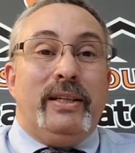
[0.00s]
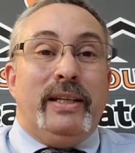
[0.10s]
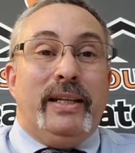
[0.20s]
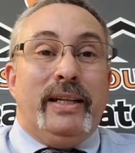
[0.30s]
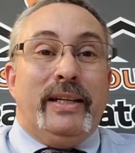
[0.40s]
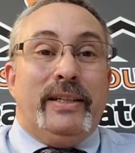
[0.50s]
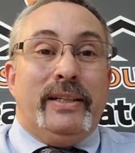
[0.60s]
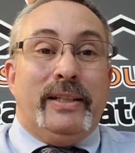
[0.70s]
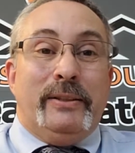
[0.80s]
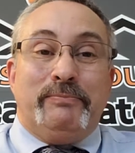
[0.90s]
and
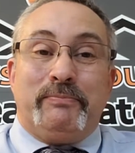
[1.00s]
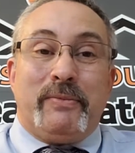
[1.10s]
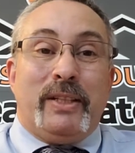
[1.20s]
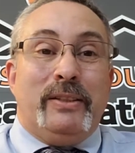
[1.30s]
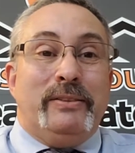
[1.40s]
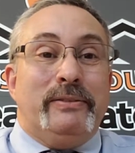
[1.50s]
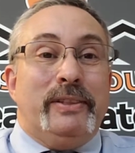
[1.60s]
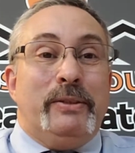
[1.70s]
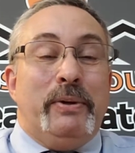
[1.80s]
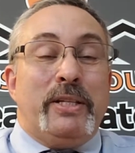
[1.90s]

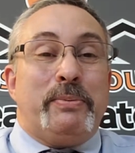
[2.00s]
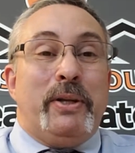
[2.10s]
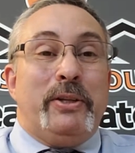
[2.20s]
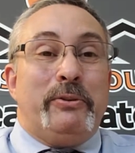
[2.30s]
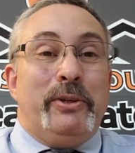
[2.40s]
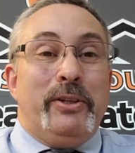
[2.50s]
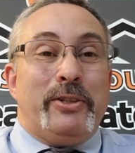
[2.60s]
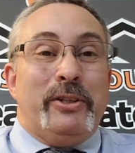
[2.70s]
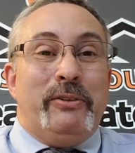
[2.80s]
it depends upon their realtor.